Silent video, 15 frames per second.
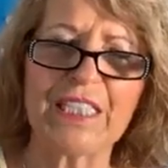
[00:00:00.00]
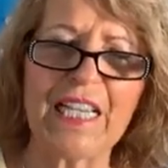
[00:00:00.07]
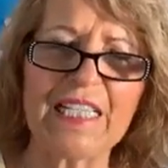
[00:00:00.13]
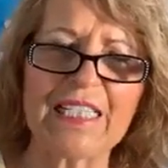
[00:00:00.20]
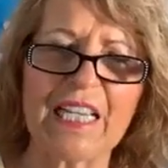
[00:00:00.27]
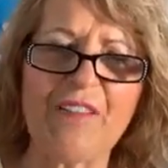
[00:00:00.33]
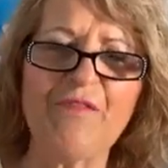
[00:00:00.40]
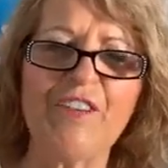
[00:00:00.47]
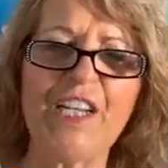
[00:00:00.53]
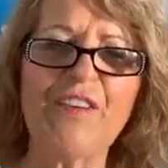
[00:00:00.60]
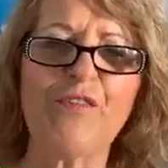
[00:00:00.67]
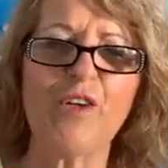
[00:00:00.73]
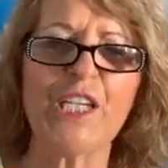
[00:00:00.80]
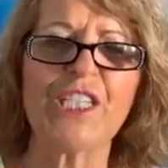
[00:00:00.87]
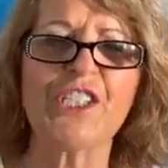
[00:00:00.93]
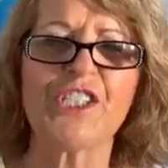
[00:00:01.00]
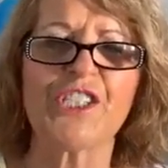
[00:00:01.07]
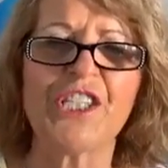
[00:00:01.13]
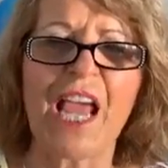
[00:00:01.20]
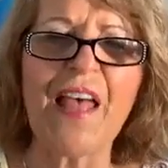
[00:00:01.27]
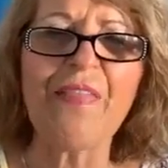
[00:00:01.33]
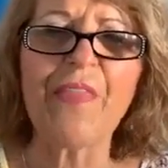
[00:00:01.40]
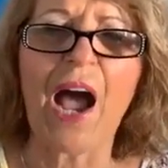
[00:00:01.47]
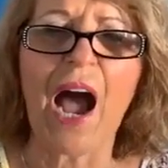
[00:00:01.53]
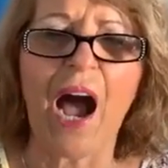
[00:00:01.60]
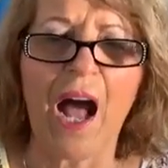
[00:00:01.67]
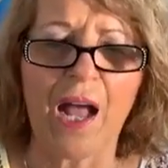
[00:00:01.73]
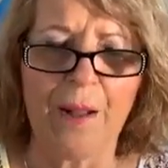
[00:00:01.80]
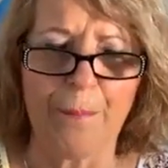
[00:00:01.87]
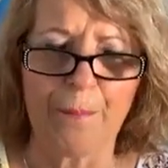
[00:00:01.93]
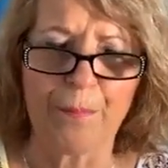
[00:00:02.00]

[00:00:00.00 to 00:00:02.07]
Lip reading: Yes, every evil agenda